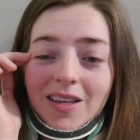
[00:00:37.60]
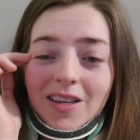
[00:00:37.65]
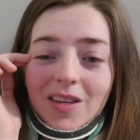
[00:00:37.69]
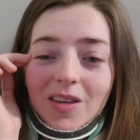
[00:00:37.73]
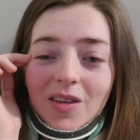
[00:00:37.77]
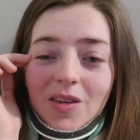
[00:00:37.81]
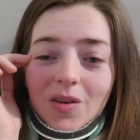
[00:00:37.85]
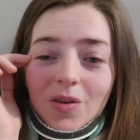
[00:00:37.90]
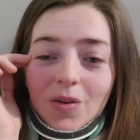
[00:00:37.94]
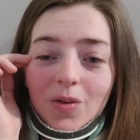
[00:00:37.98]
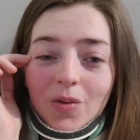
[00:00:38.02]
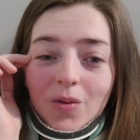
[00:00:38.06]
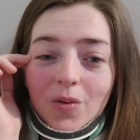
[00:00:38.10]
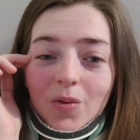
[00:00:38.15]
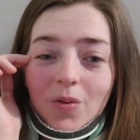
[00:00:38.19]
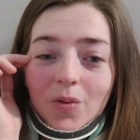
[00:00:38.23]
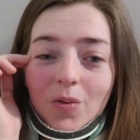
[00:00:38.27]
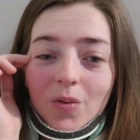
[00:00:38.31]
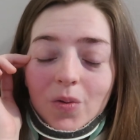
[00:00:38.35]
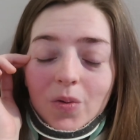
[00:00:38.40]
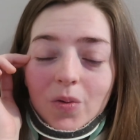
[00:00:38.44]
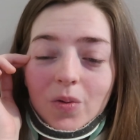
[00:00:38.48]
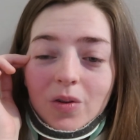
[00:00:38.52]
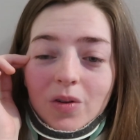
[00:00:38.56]

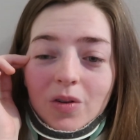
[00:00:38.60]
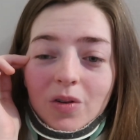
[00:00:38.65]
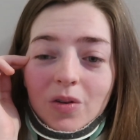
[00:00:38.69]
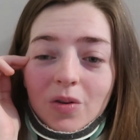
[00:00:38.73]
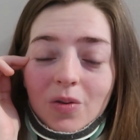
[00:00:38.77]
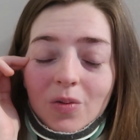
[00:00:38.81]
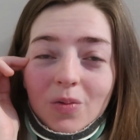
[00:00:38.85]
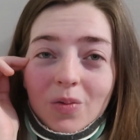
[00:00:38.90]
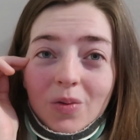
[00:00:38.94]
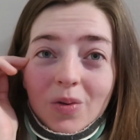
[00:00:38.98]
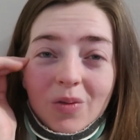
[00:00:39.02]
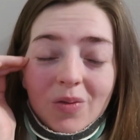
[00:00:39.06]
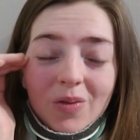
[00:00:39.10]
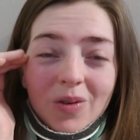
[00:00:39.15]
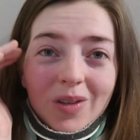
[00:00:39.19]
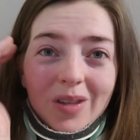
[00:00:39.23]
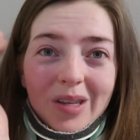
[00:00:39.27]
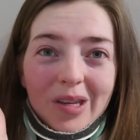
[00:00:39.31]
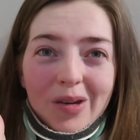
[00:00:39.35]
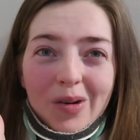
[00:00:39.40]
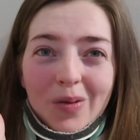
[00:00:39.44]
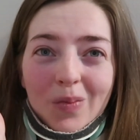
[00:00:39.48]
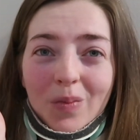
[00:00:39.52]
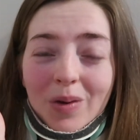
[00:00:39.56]
you were
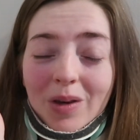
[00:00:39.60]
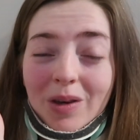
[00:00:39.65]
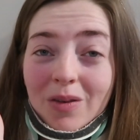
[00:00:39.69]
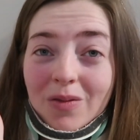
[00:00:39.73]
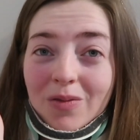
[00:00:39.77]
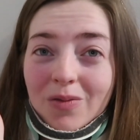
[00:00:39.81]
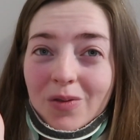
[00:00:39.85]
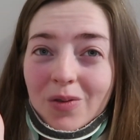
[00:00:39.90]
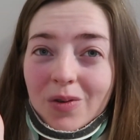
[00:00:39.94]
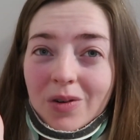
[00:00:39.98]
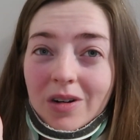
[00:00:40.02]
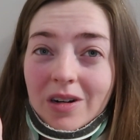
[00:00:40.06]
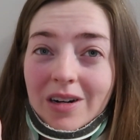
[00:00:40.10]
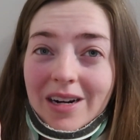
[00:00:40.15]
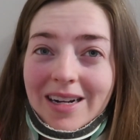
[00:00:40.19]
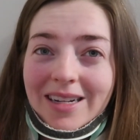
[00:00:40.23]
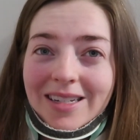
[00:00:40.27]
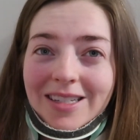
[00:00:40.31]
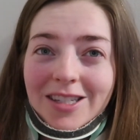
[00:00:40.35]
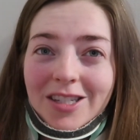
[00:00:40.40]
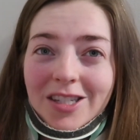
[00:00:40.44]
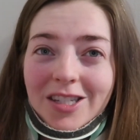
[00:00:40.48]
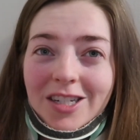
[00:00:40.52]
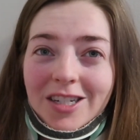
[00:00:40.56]
really hoping for
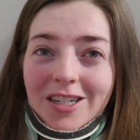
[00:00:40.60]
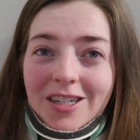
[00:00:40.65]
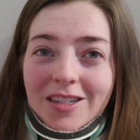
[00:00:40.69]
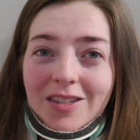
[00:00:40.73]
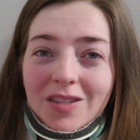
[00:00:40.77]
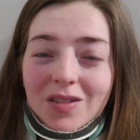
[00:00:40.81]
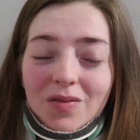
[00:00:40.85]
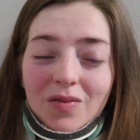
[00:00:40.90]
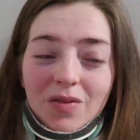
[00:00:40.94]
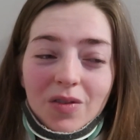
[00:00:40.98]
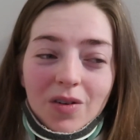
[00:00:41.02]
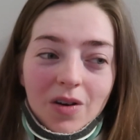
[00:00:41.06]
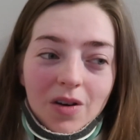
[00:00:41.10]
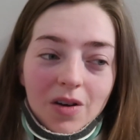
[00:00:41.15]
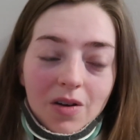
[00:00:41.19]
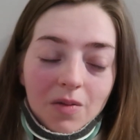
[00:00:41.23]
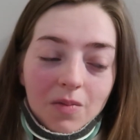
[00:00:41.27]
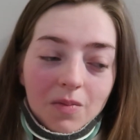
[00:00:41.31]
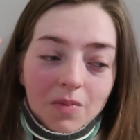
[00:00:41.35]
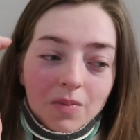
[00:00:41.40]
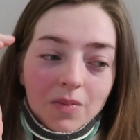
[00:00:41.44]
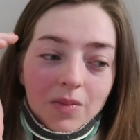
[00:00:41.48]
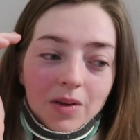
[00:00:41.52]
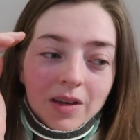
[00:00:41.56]
answers
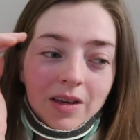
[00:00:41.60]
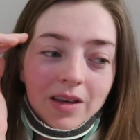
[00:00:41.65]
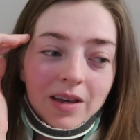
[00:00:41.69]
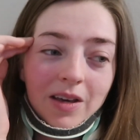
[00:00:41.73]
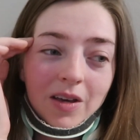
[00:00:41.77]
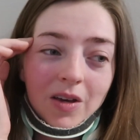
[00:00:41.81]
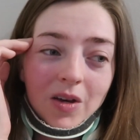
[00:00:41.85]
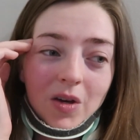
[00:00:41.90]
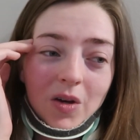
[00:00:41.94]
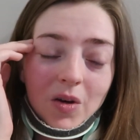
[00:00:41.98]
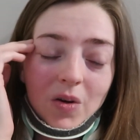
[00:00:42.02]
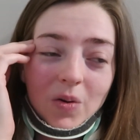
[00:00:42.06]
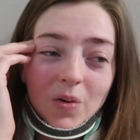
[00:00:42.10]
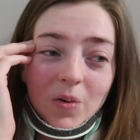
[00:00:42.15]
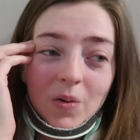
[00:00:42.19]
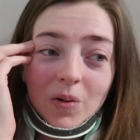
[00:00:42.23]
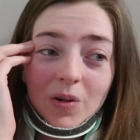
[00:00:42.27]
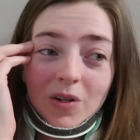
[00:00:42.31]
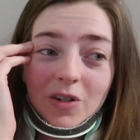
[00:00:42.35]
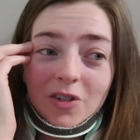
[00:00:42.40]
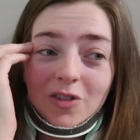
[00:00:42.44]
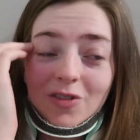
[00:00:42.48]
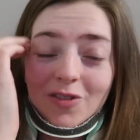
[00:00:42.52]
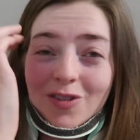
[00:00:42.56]
from,
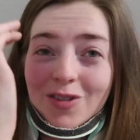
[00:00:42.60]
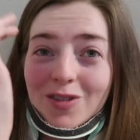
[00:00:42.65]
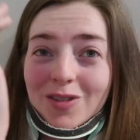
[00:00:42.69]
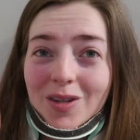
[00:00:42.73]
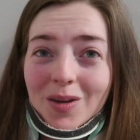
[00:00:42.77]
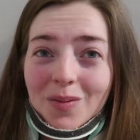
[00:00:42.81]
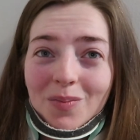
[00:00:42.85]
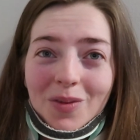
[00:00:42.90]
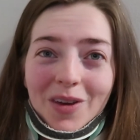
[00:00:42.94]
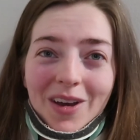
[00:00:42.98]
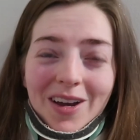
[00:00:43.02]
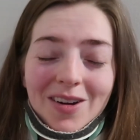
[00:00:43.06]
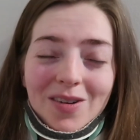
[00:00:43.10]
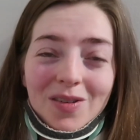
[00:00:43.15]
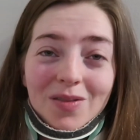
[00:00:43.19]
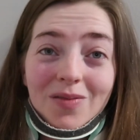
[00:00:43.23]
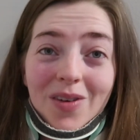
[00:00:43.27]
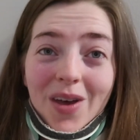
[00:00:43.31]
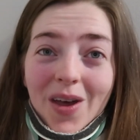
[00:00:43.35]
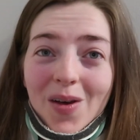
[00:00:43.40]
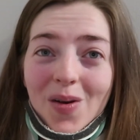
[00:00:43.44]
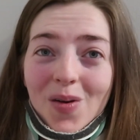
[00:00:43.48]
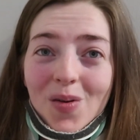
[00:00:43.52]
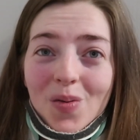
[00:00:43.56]
or just some kind of
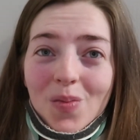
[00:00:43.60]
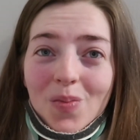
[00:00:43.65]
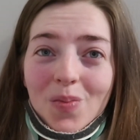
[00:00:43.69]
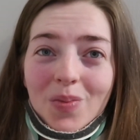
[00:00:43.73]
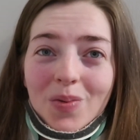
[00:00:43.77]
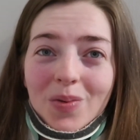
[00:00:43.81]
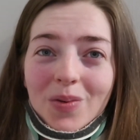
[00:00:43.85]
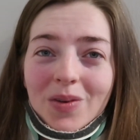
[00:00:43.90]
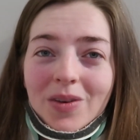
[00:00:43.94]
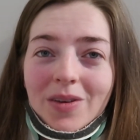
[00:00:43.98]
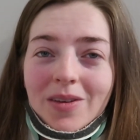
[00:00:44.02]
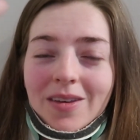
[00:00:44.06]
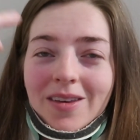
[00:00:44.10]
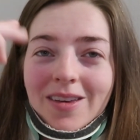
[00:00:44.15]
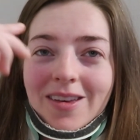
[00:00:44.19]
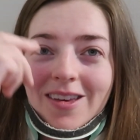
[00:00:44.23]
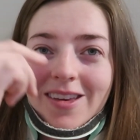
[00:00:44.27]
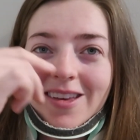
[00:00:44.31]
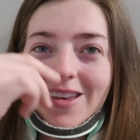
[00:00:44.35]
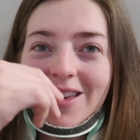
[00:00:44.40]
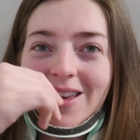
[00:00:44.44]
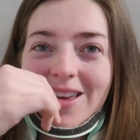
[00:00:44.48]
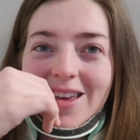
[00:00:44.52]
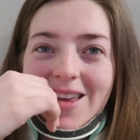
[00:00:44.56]
help,
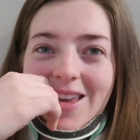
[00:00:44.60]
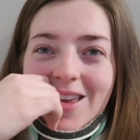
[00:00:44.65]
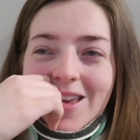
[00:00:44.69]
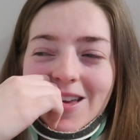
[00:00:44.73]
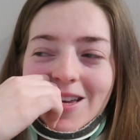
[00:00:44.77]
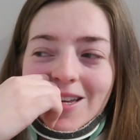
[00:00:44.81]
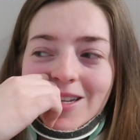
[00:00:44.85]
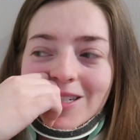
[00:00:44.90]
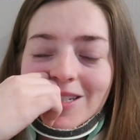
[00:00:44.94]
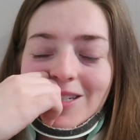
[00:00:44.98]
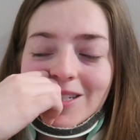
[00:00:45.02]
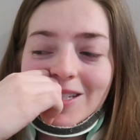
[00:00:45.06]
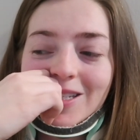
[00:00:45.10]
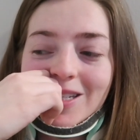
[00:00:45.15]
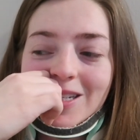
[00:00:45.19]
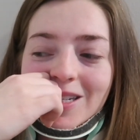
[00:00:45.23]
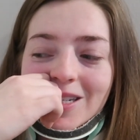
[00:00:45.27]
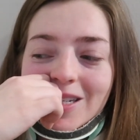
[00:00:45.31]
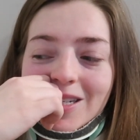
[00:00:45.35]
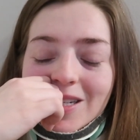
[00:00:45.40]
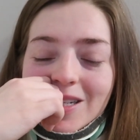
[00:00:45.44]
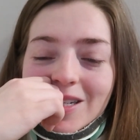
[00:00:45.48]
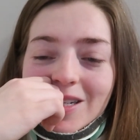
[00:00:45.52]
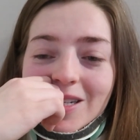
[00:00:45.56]

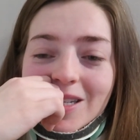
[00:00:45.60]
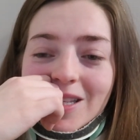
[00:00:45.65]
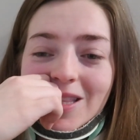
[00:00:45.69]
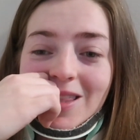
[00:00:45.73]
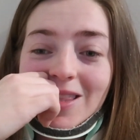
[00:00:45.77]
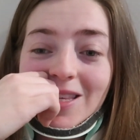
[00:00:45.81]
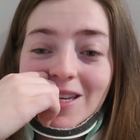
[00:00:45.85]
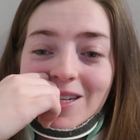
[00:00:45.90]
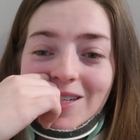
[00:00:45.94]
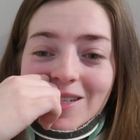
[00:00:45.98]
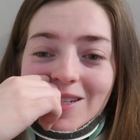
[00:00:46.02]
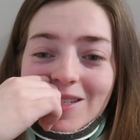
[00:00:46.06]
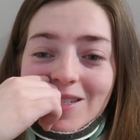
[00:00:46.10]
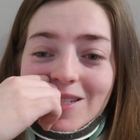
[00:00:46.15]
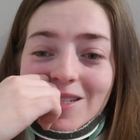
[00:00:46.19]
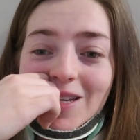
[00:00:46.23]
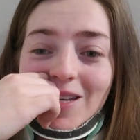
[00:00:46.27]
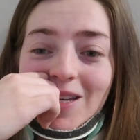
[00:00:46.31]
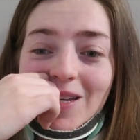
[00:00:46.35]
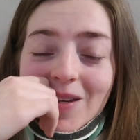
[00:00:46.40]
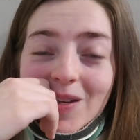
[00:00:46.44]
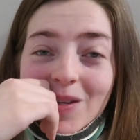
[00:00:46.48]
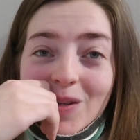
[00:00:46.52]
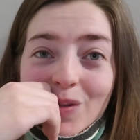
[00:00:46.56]
and they just
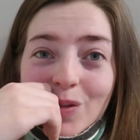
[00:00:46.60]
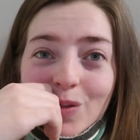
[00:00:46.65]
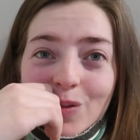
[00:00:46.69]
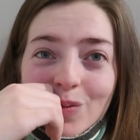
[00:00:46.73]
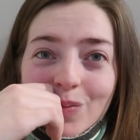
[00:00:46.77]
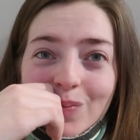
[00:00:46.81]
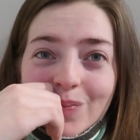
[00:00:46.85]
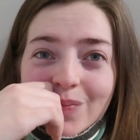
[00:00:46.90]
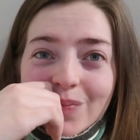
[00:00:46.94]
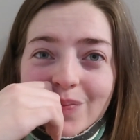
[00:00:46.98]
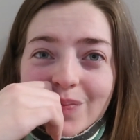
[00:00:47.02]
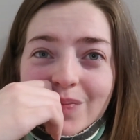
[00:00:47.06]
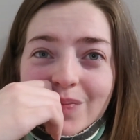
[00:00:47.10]
tell you